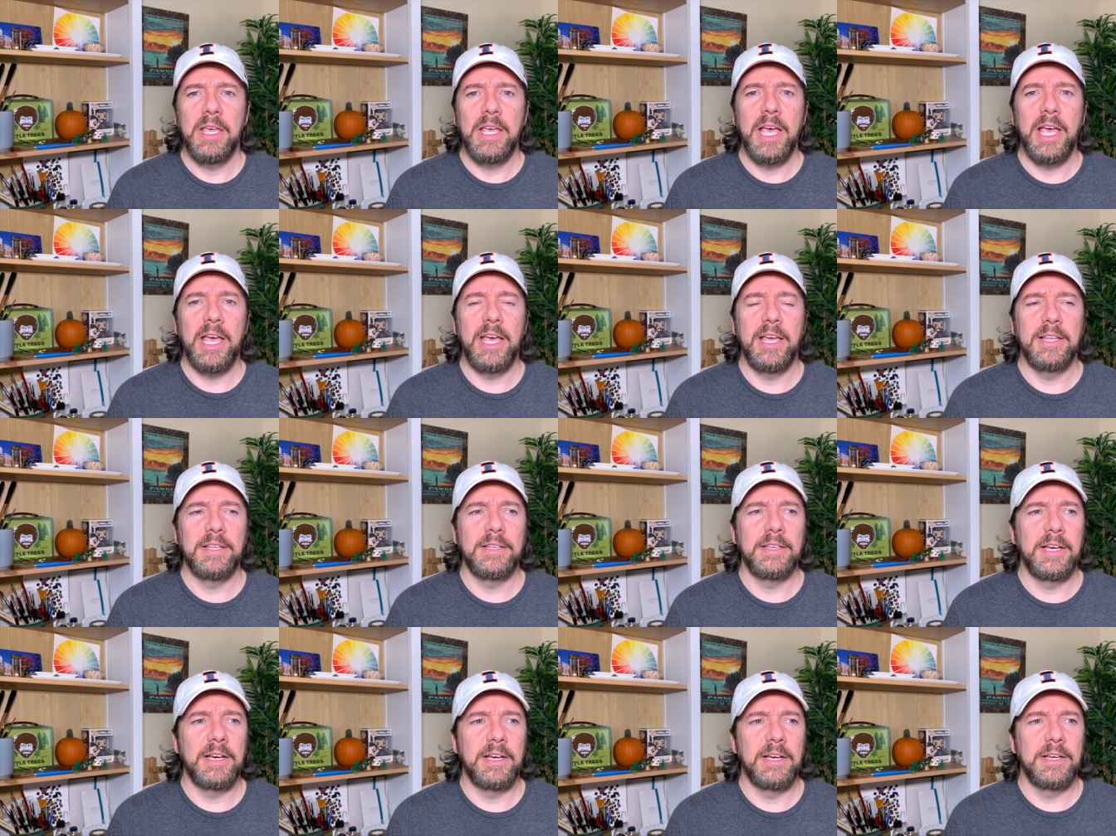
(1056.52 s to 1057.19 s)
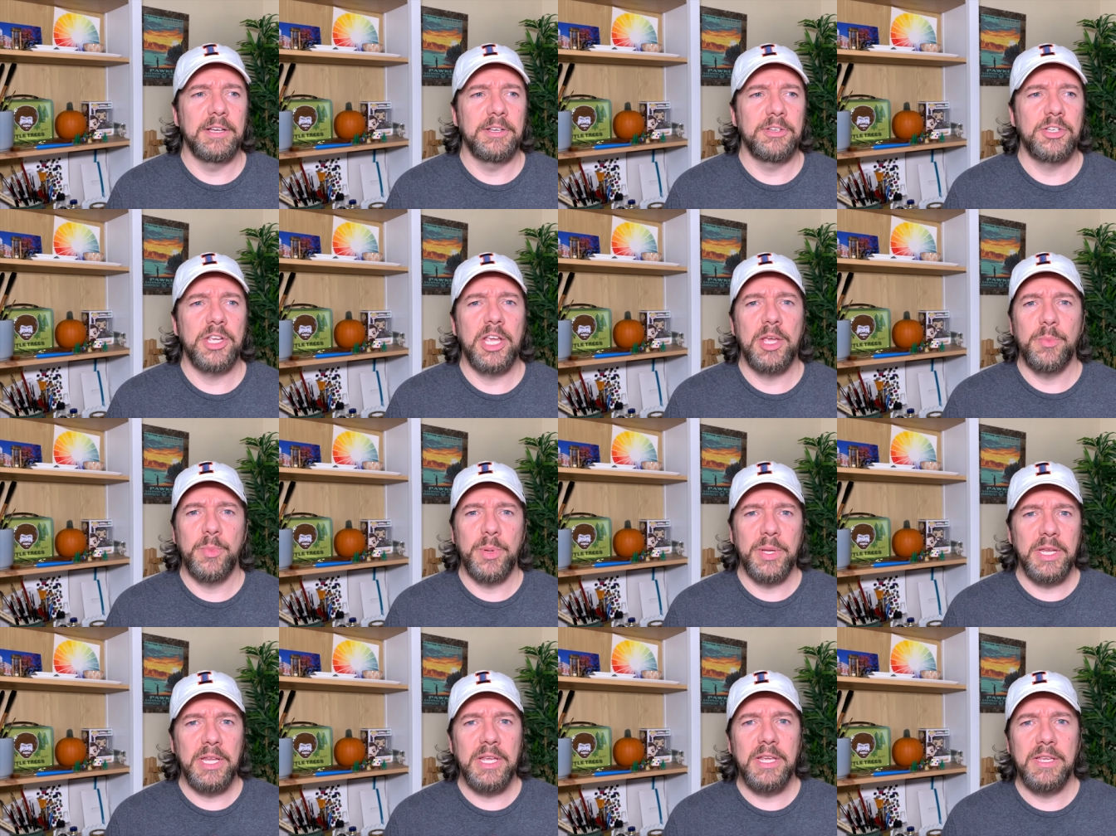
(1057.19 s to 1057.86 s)
And Chez
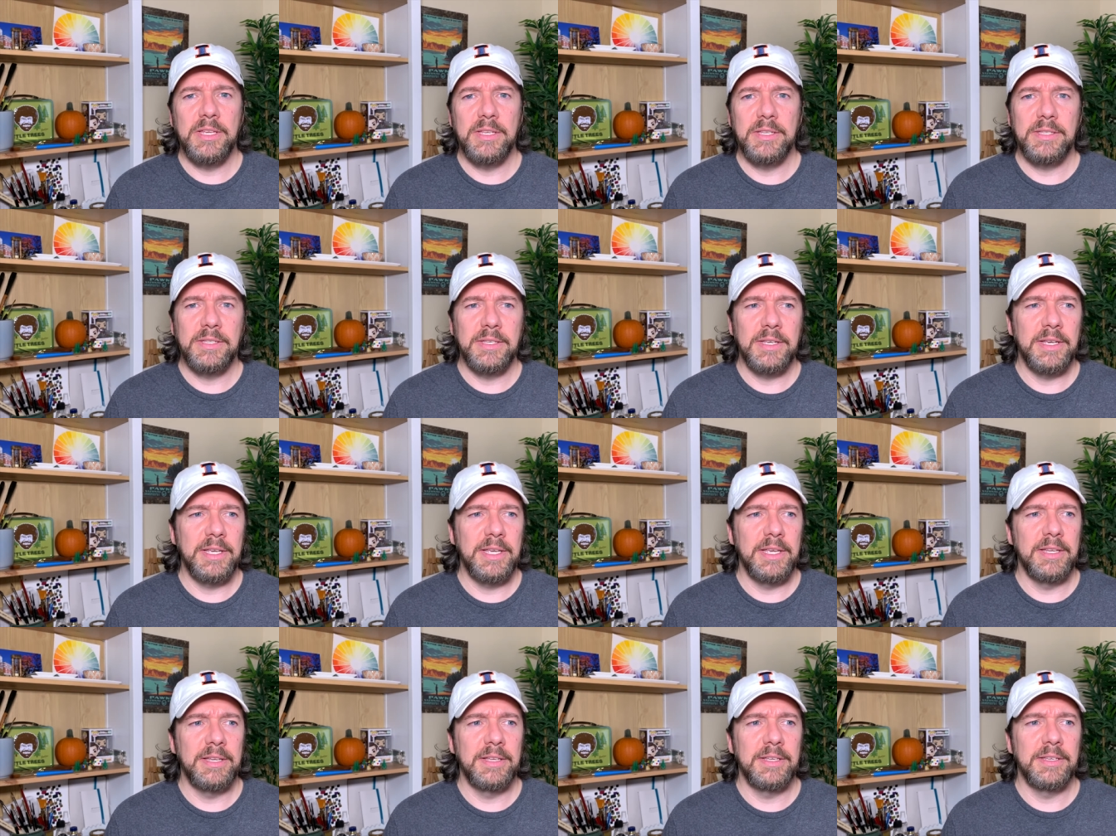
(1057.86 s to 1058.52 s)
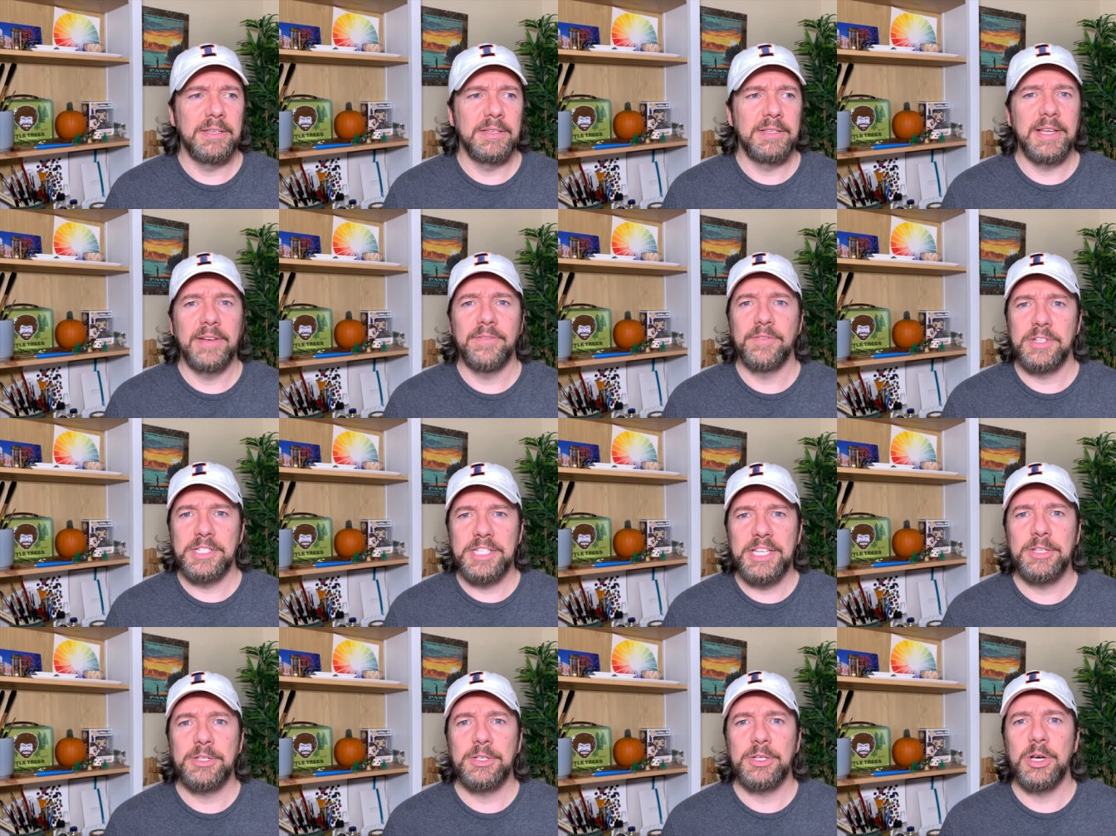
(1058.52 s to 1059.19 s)
Panisse in San
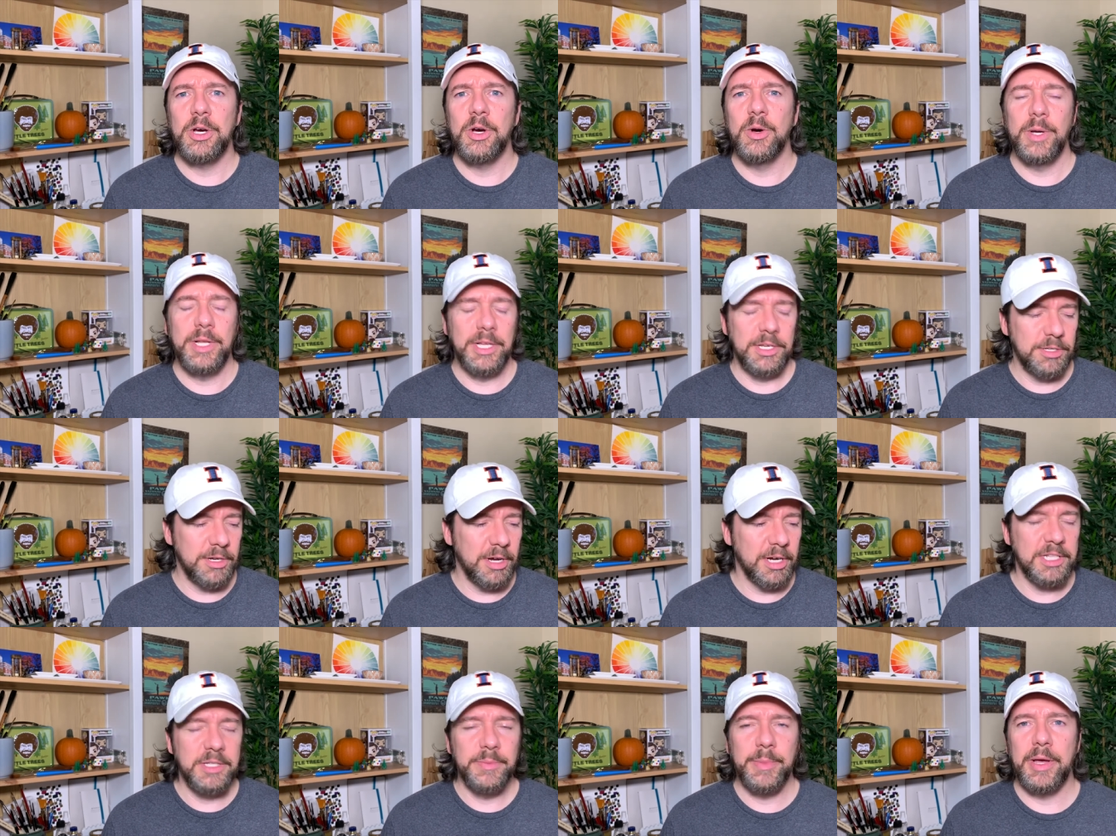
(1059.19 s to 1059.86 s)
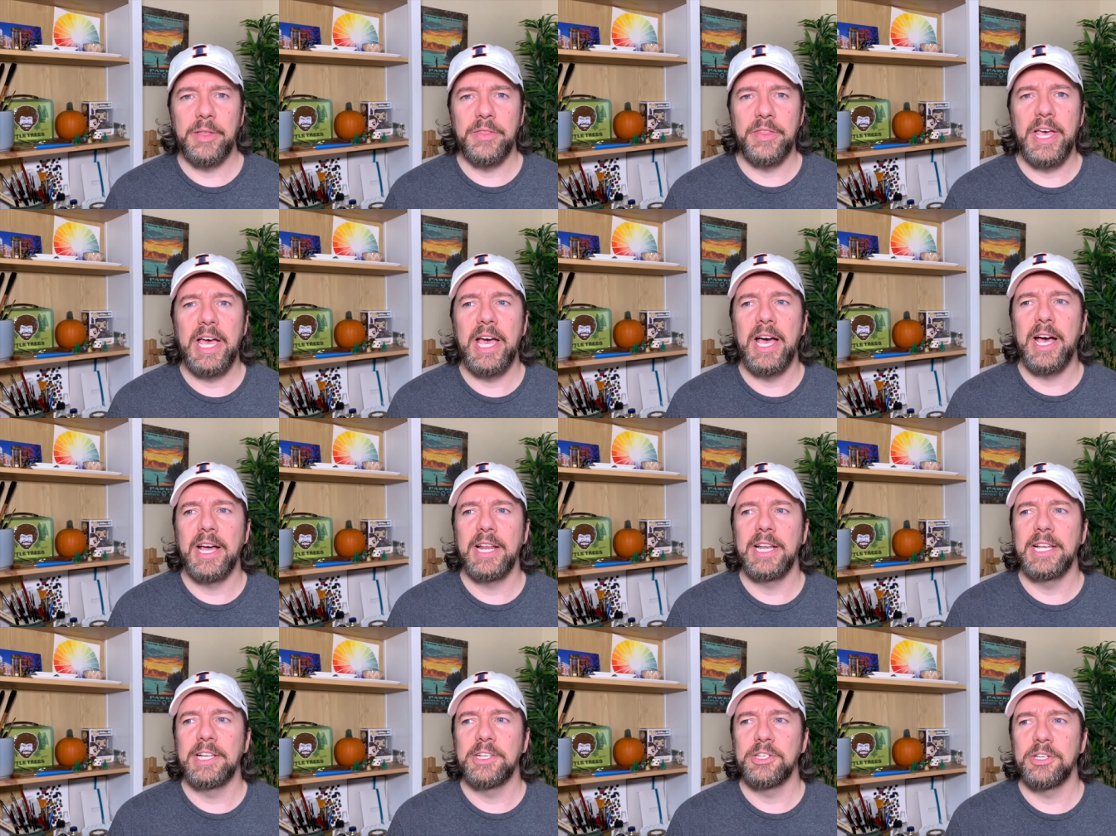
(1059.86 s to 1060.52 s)
Francisco, and it talks about
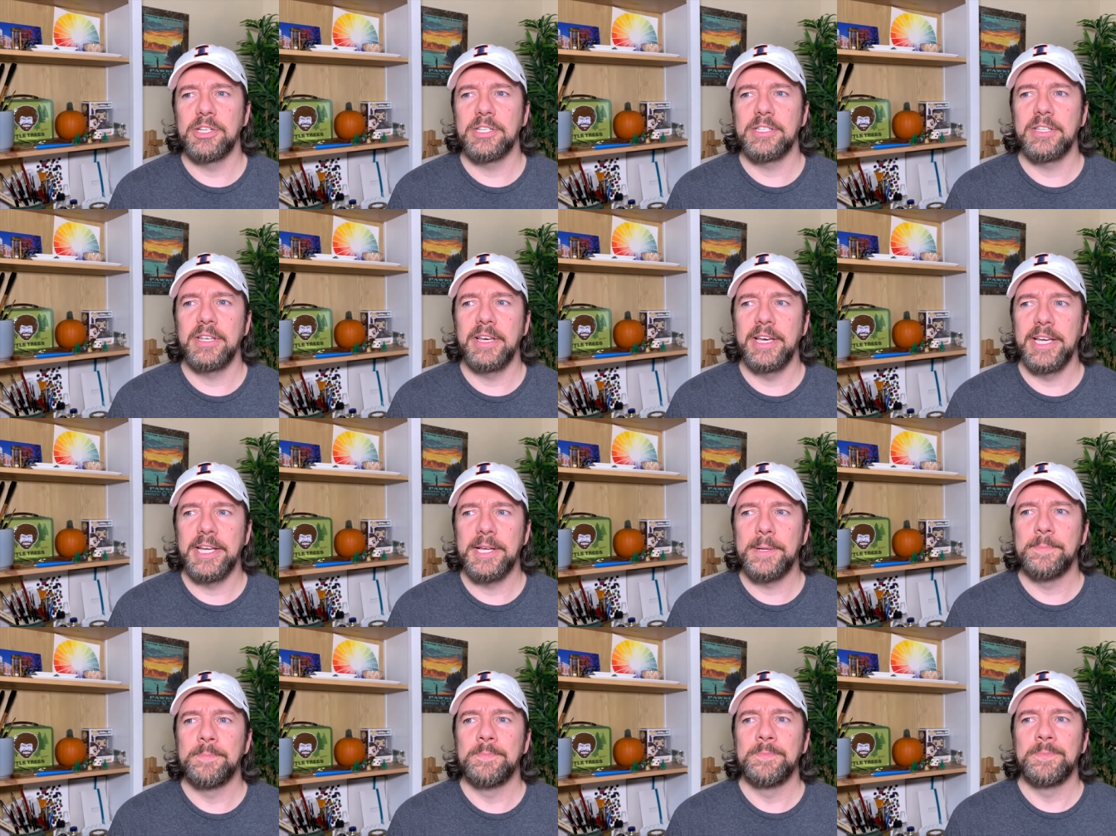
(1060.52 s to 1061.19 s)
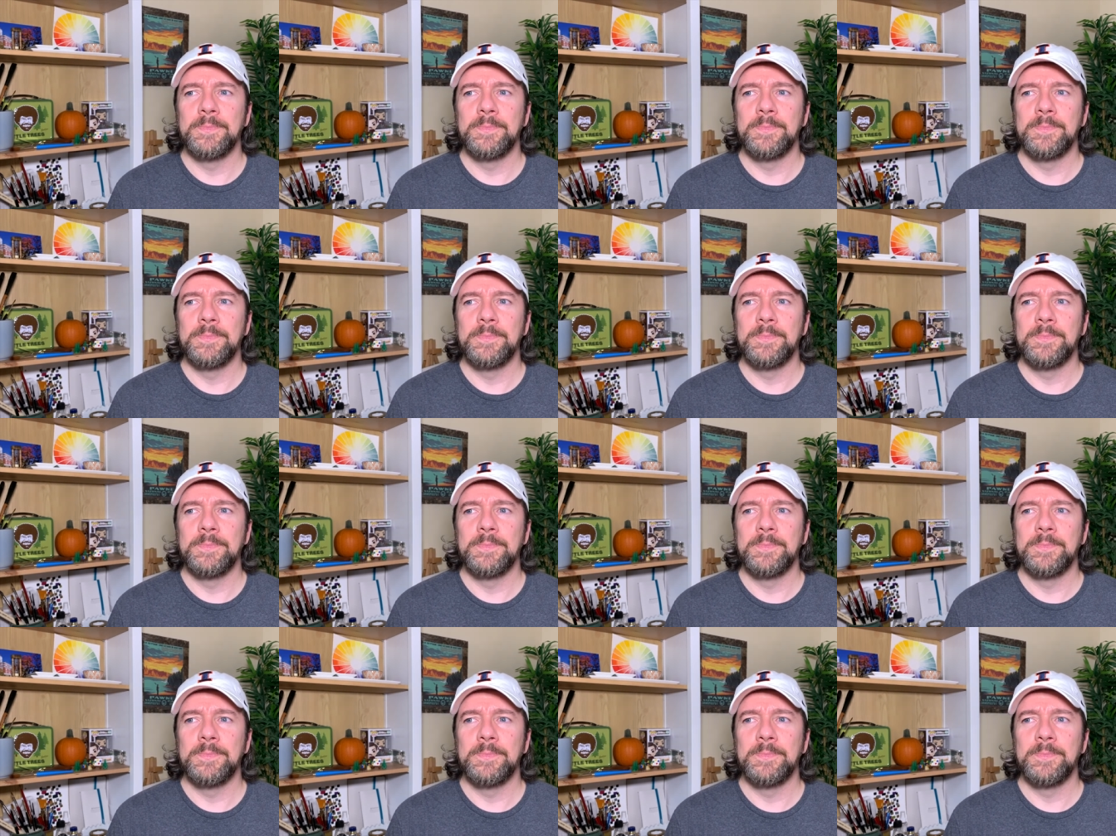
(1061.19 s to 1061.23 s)
that and just like